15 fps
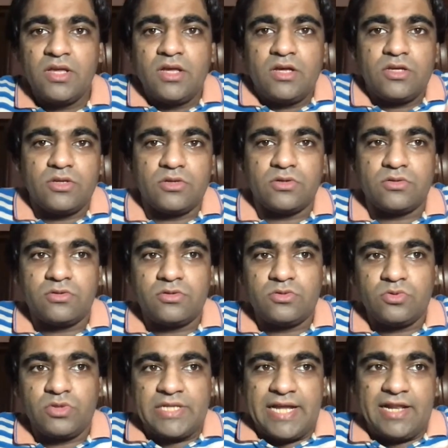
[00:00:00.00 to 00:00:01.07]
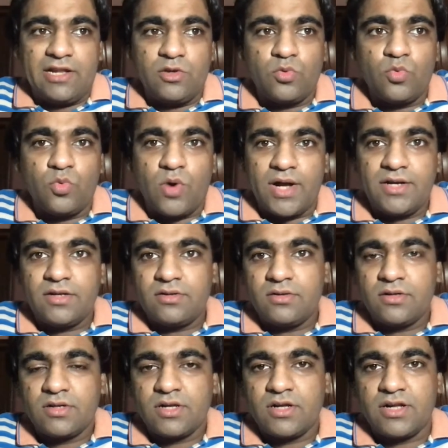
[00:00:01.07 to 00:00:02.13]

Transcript: to tell you one